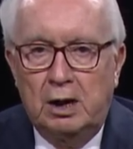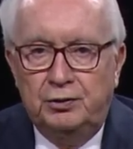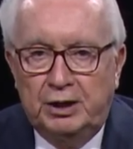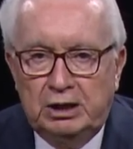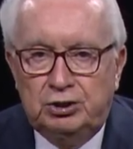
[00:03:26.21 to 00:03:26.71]

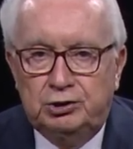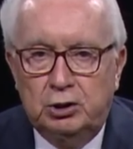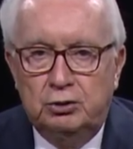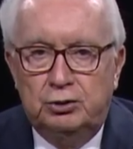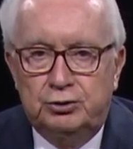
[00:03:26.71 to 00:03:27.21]
These
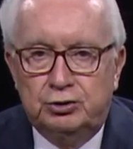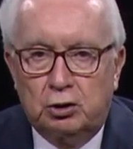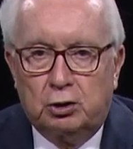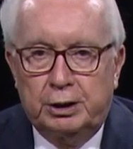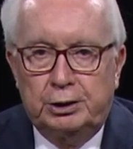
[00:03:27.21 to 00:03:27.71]
students
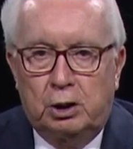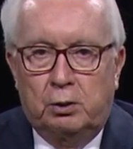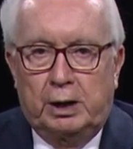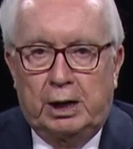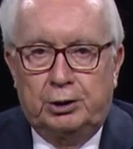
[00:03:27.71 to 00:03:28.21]
surely
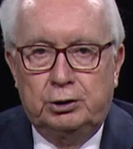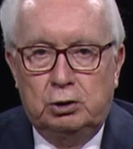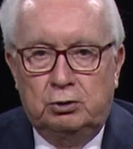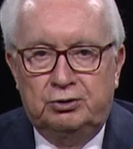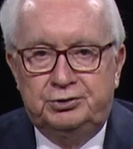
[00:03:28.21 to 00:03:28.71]
know how to
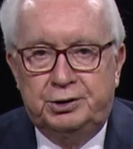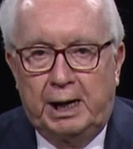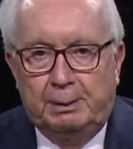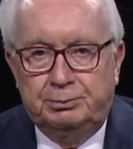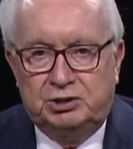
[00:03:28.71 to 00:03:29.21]
use
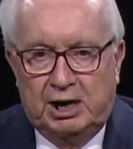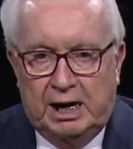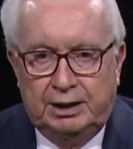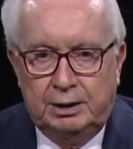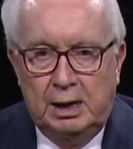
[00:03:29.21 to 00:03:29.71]

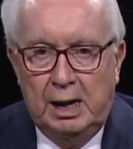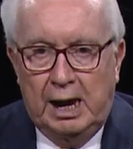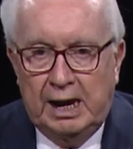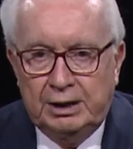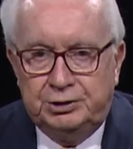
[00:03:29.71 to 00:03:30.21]
Snapchat
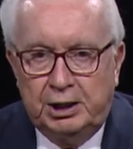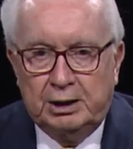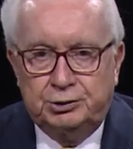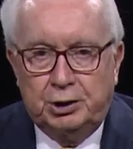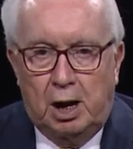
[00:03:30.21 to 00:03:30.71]
and
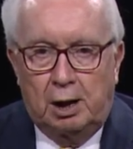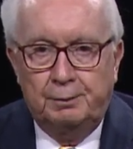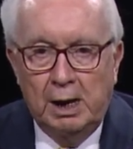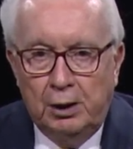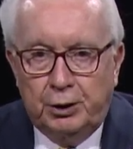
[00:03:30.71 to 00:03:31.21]

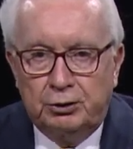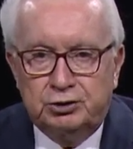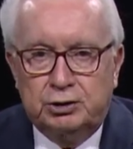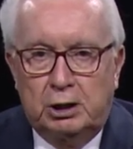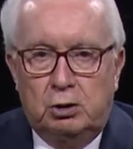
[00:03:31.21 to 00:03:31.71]
TikTok. They're
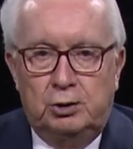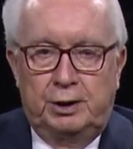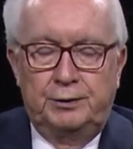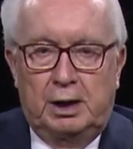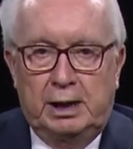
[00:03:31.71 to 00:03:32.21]
skilled
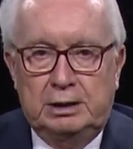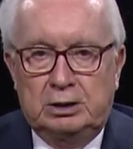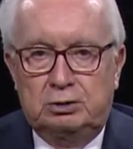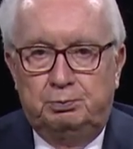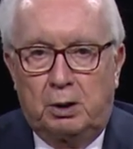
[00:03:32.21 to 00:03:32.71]
in the
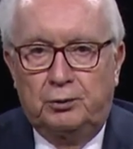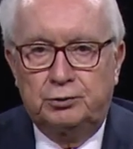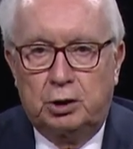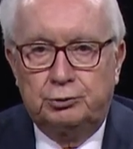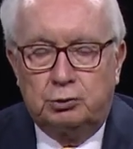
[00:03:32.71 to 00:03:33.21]
latest
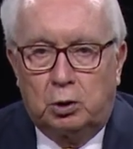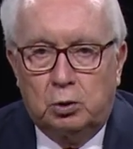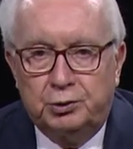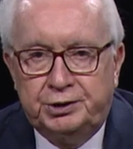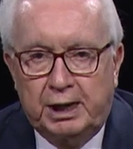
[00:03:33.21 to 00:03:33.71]
birth
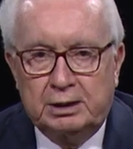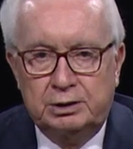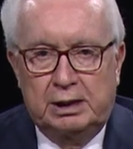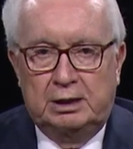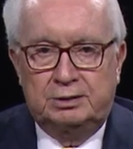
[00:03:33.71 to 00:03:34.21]
control
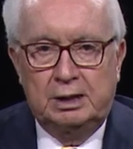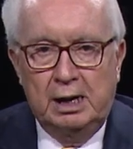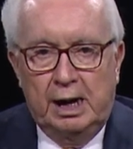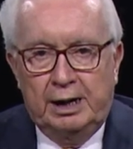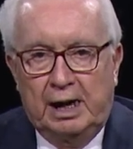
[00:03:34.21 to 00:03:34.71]
techniques
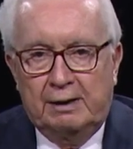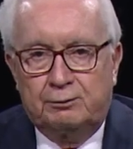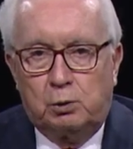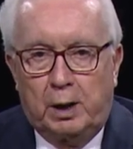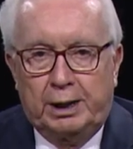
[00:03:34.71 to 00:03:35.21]
and
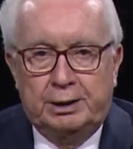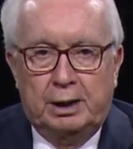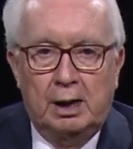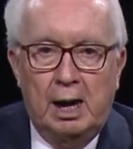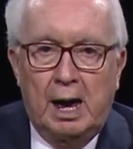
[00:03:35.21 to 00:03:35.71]
have quite
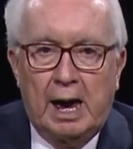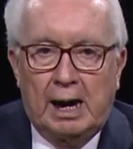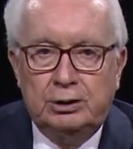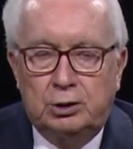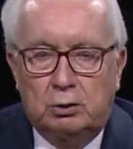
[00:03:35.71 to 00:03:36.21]
a
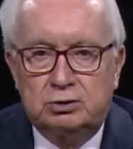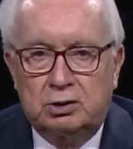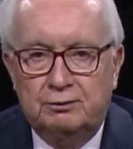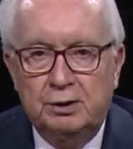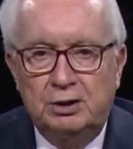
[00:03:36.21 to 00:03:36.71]
high dose
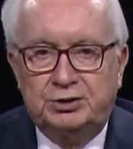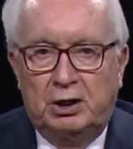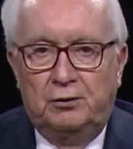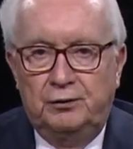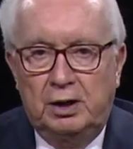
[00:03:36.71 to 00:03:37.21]
of
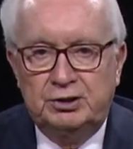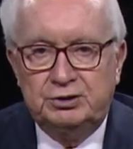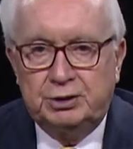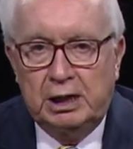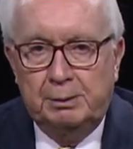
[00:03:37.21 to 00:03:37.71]

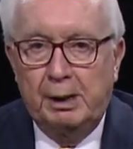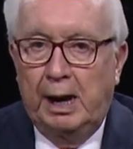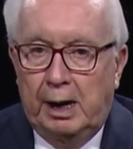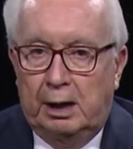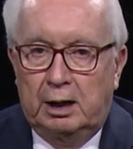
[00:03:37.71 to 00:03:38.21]
self-esteem.
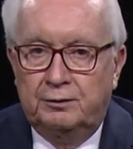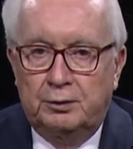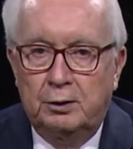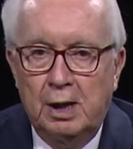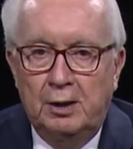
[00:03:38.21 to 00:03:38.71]

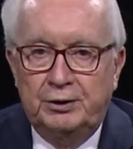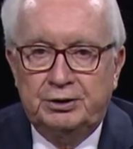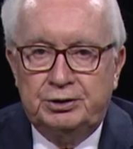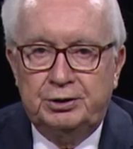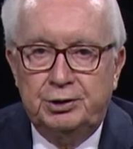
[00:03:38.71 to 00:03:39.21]
However,
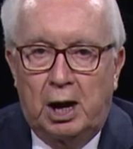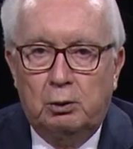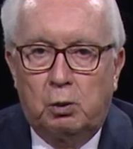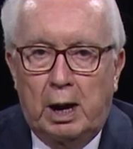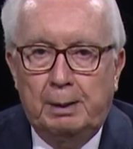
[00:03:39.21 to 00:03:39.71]
this is
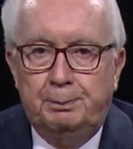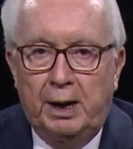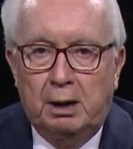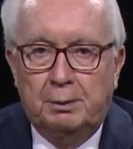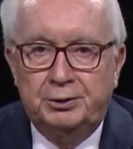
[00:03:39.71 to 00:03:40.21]
not why
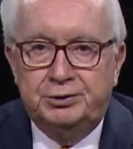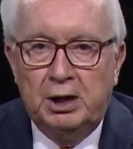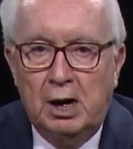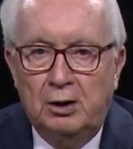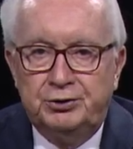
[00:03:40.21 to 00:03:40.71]
parents
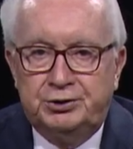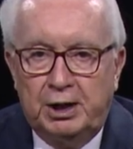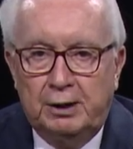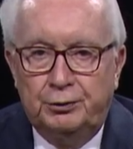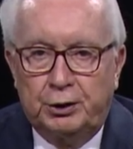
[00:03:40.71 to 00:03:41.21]

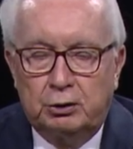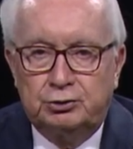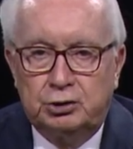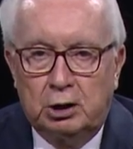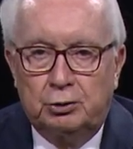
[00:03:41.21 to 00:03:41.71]
send their
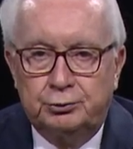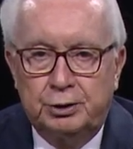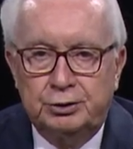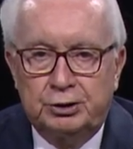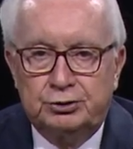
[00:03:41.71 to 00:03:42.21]

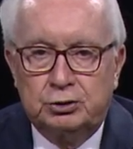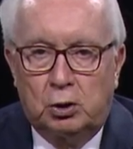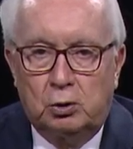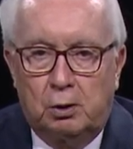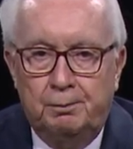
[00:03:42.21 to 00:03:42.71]
children to
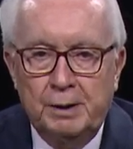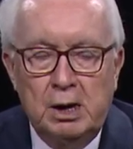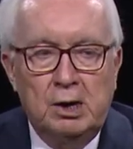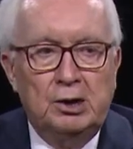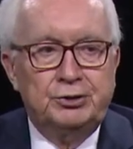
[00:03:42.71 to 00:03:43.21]
school.
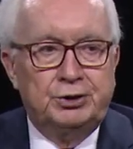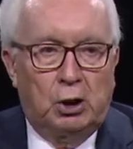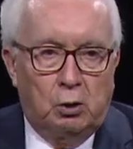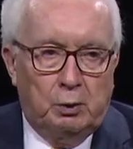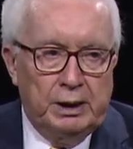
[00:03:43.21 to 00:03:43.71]

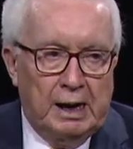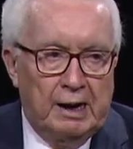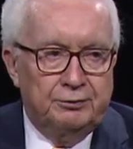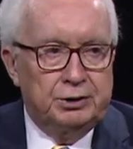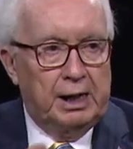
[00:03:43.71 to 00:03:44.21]
So we
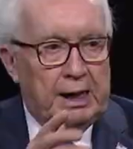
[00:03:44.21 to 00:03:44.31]
have to